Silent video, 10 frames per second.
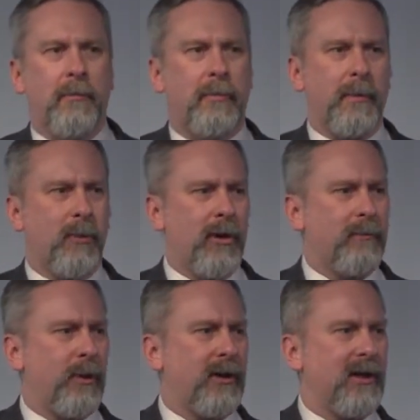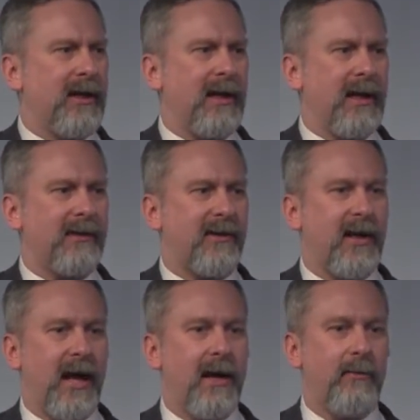But more importantly, it
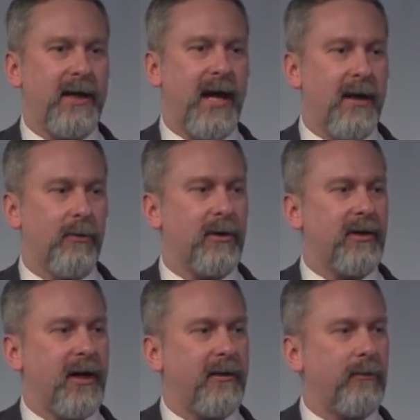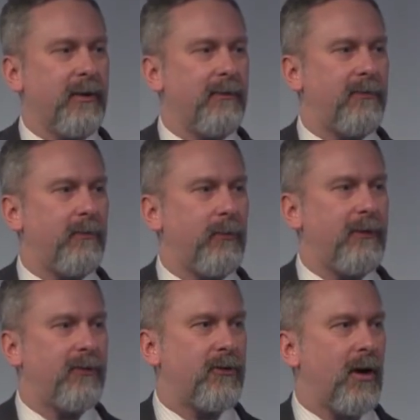said, hey, we can work together.
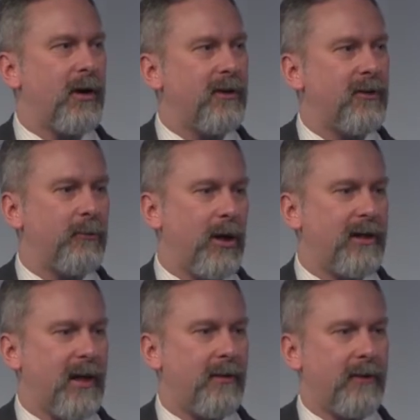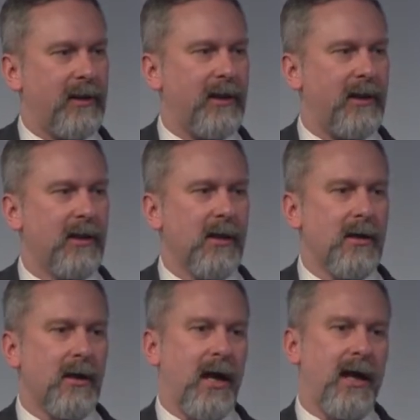We've started to break down
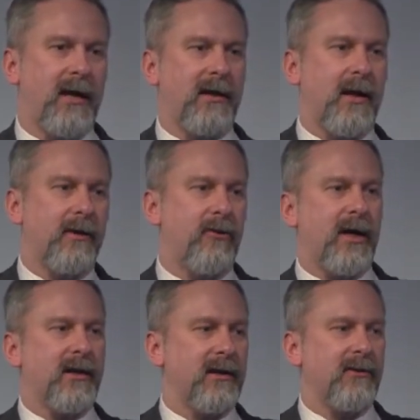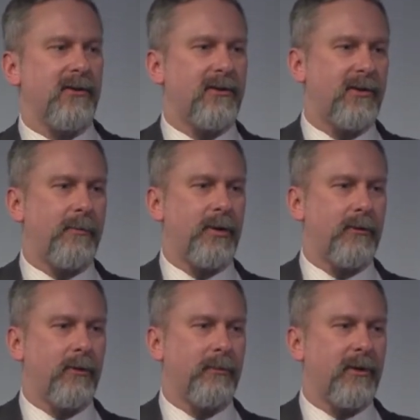hey, contracting is this
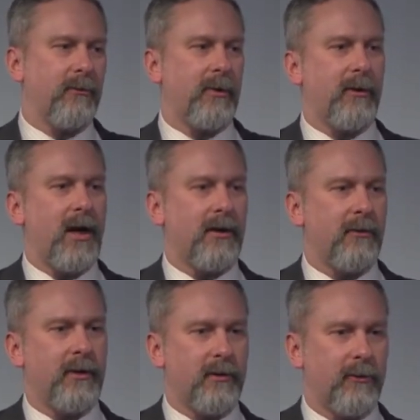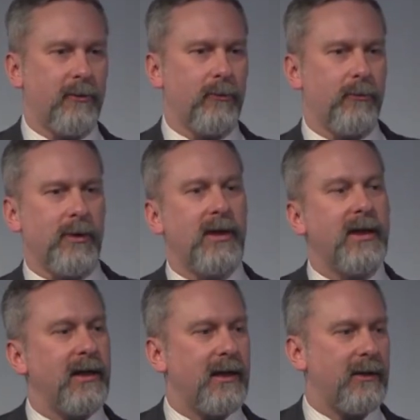separate group that we're not going to
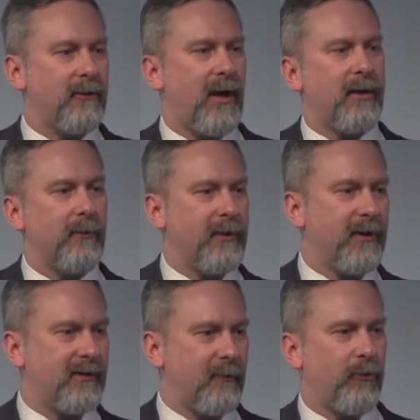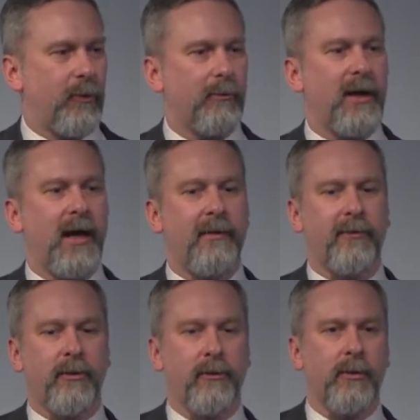really interact with except for when we
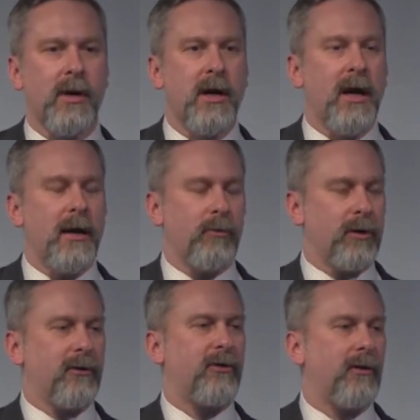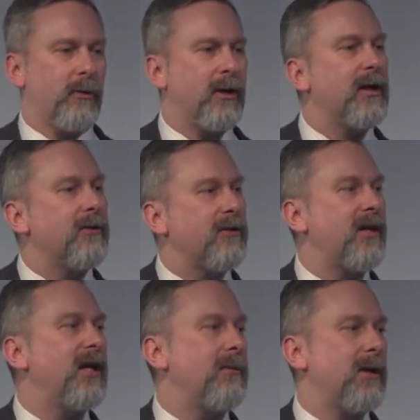have to, and we're going to start working as a
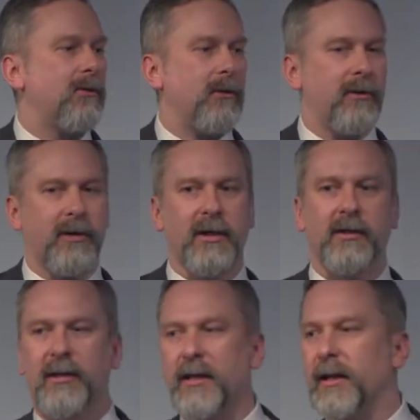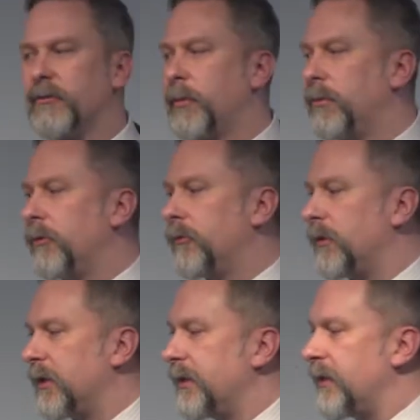team in order to get to the next
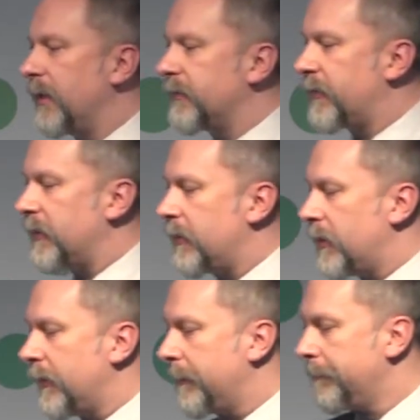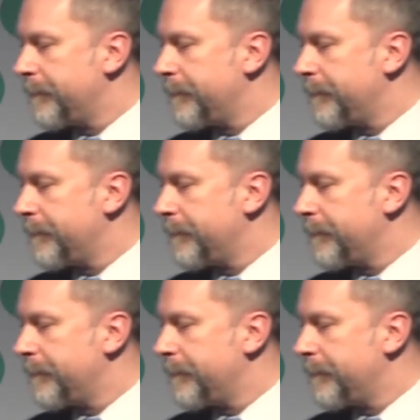proposal and get the next thing done.